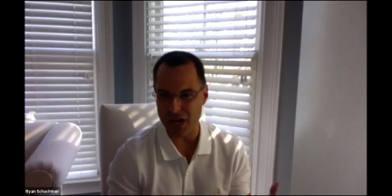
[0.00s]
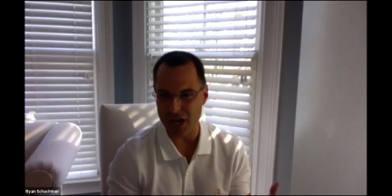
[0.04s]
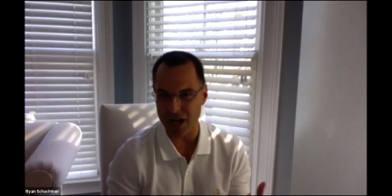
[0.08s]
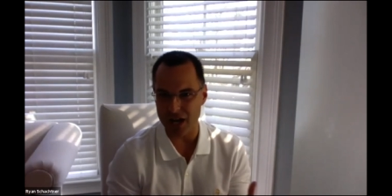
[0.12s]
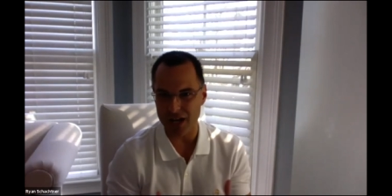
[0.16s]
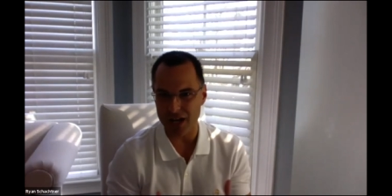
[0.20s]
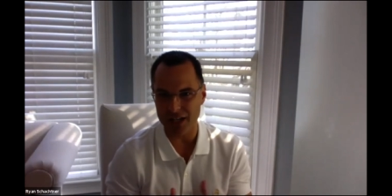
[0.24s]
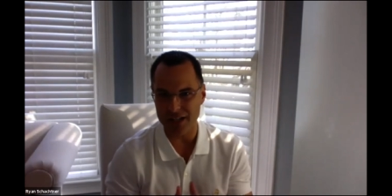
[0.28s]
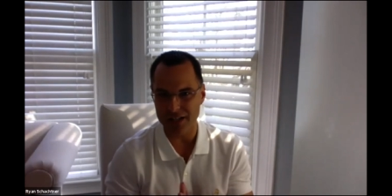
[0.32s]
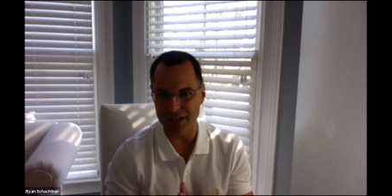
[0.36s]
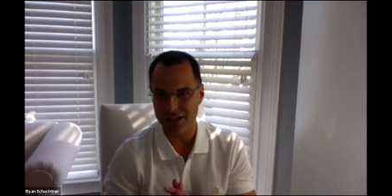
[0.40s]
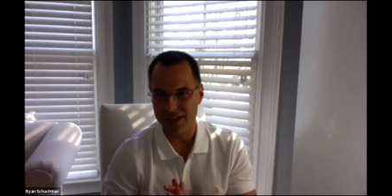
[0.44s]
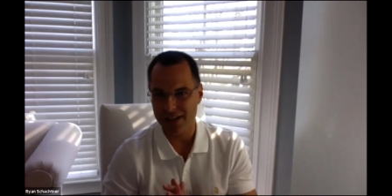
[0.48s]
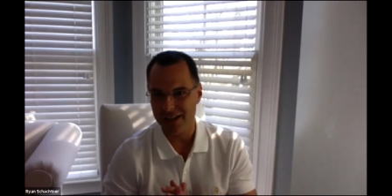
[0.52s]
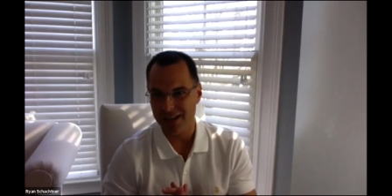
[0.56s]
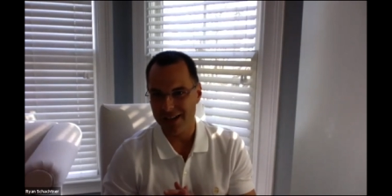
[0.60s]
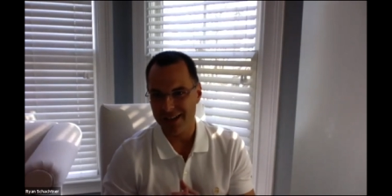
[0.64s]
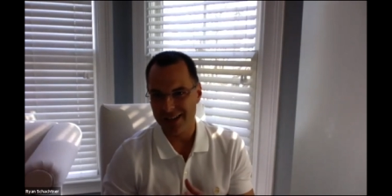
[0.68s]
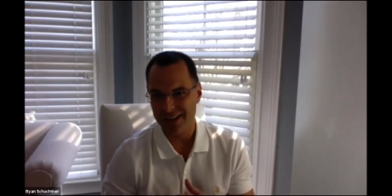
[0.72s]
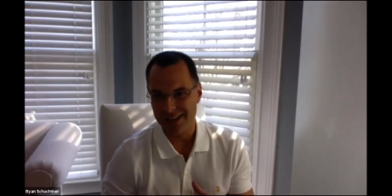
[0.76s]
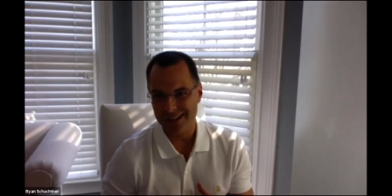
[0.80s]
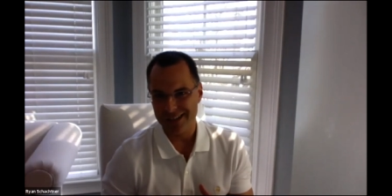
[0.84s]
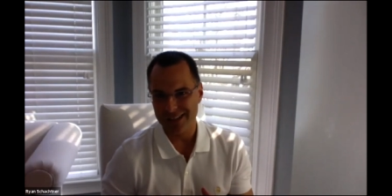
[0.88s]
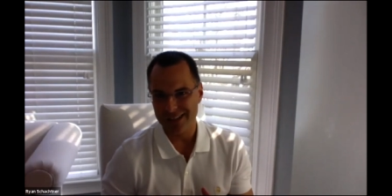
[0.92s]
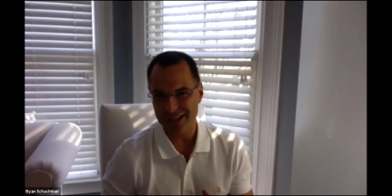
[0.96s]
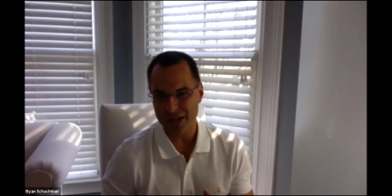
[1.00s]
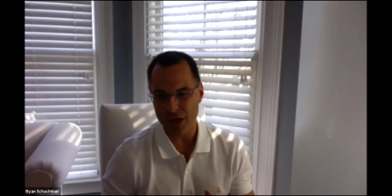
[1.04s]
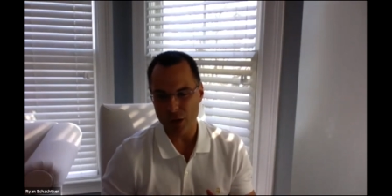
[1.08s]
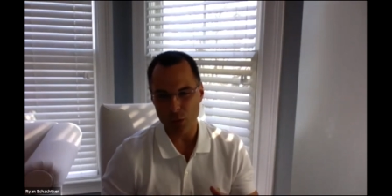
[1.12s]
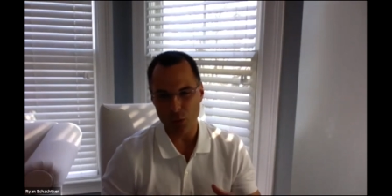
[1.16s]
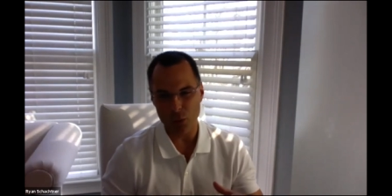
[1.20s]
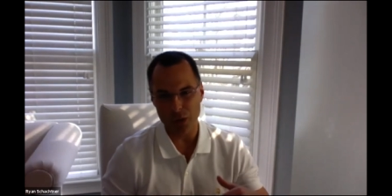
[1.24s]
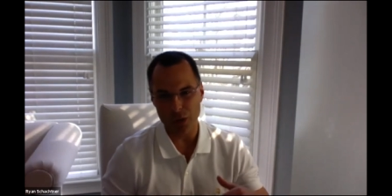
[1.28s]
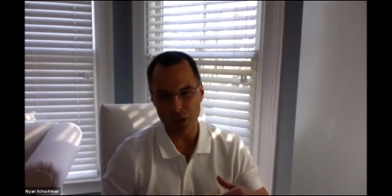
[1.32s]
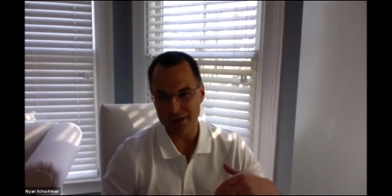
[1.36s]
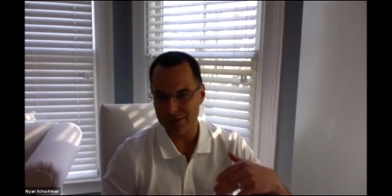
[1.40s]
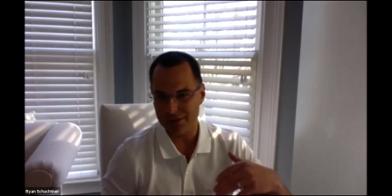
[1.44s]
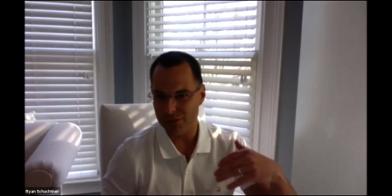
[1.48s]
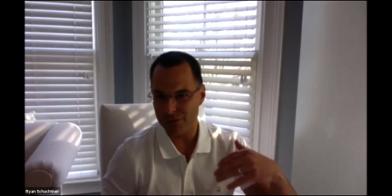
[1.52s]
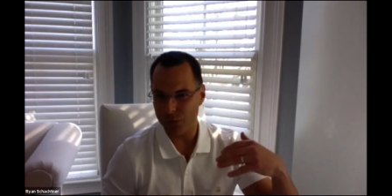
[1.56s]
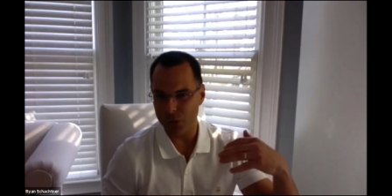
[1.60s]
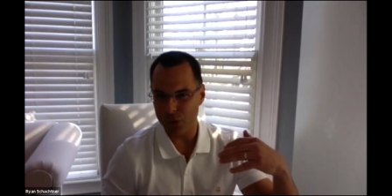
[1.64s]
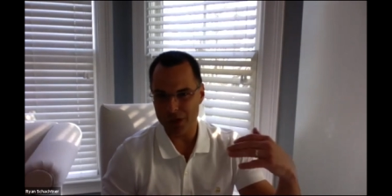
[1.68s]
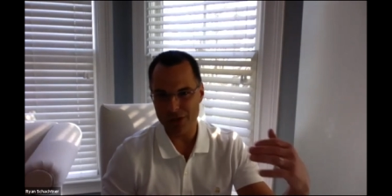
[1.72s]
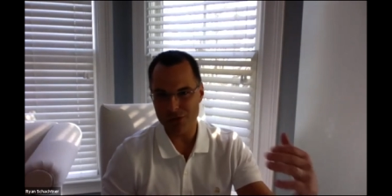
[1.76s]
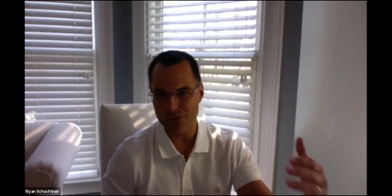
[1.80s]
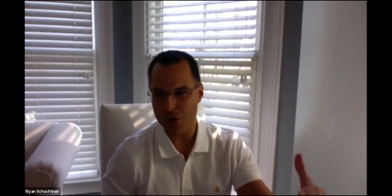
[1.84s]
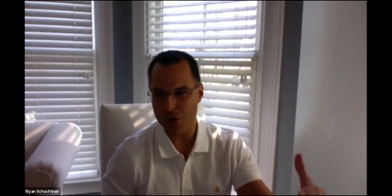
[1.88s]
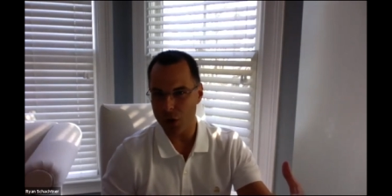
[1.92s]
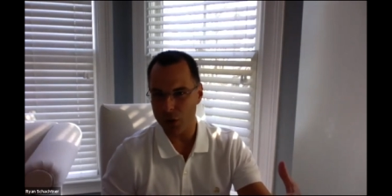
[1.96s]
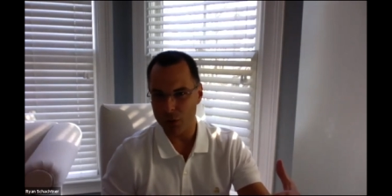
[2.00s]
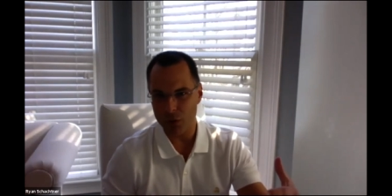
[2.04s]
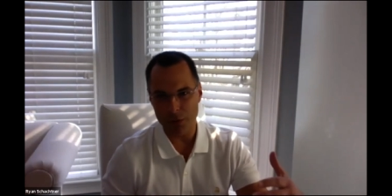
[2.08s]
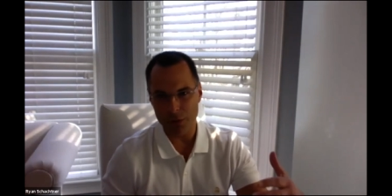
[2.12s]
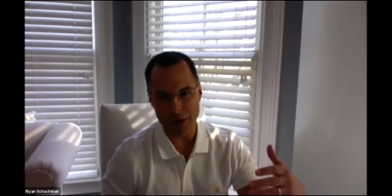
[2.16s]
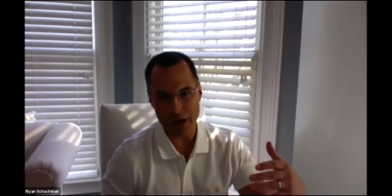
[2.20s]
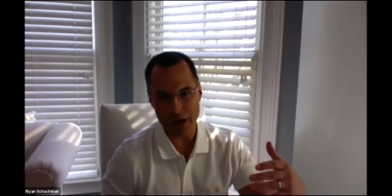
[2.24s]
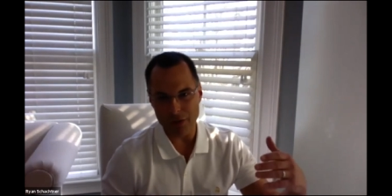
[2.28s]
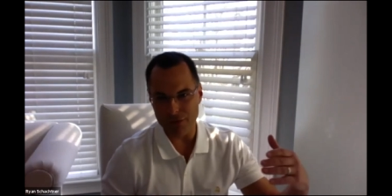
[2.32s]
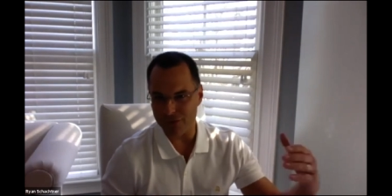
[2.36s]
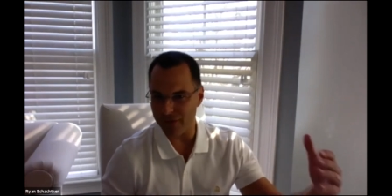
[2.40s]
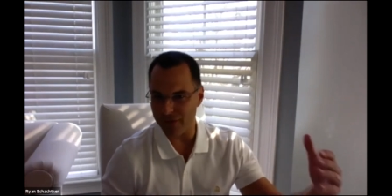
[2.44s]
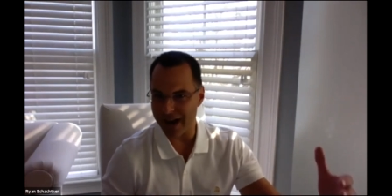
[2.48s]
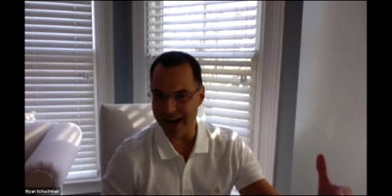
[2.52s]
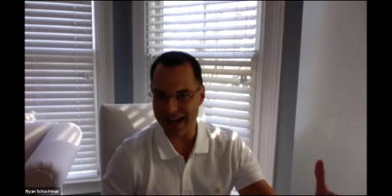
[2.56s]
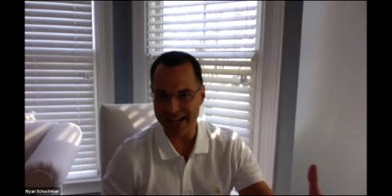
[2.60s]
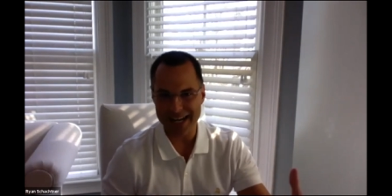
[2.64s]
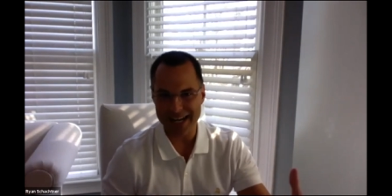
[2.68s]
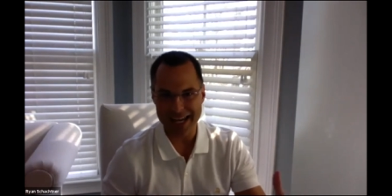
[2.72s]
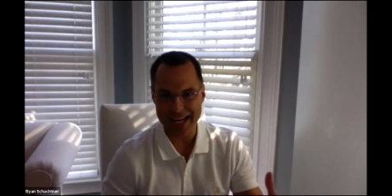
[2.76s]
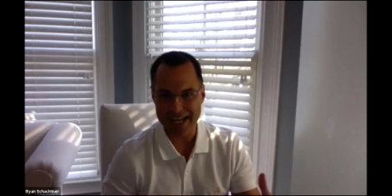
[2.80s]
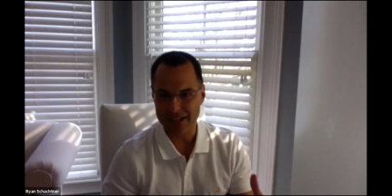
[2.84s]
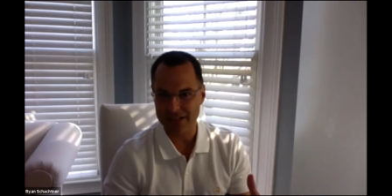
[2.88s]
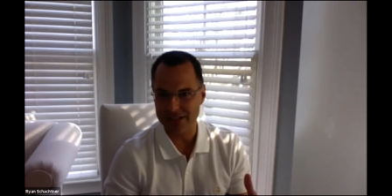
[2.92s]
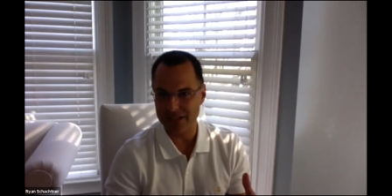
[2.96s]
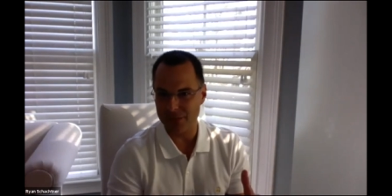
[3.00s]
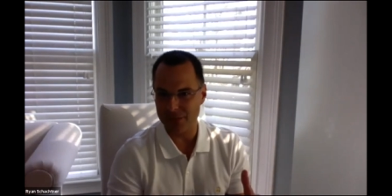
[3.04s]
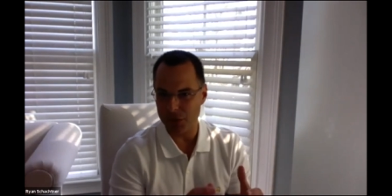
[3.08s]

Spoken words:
on, what do you know about finance?